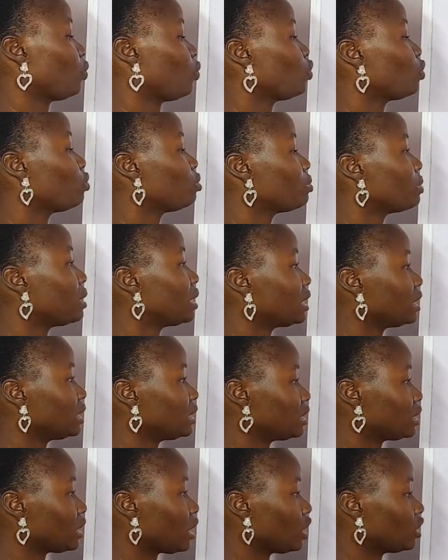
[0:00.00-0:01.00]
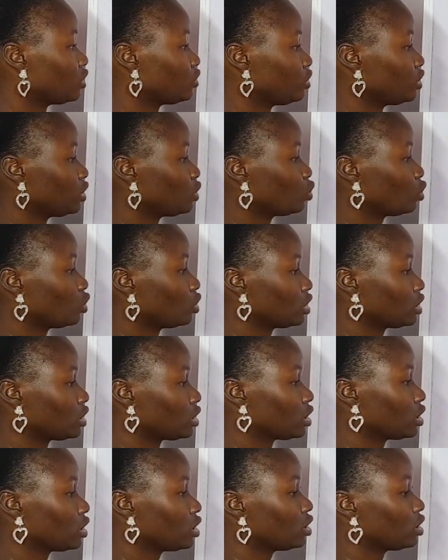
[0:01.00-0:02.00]
we'll be making this outfit
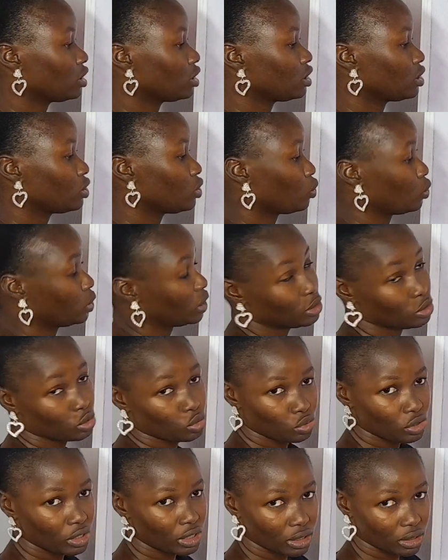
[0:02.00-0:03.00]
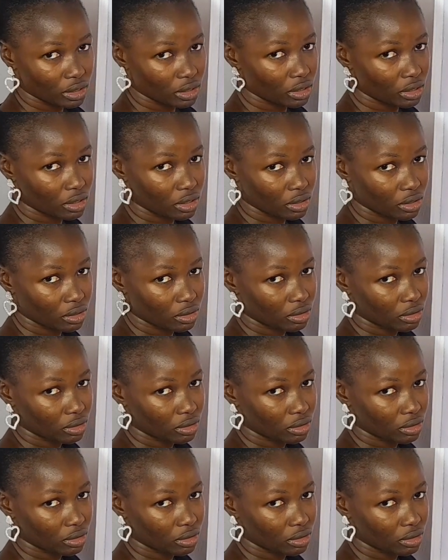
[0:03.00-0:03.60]
in 2 days.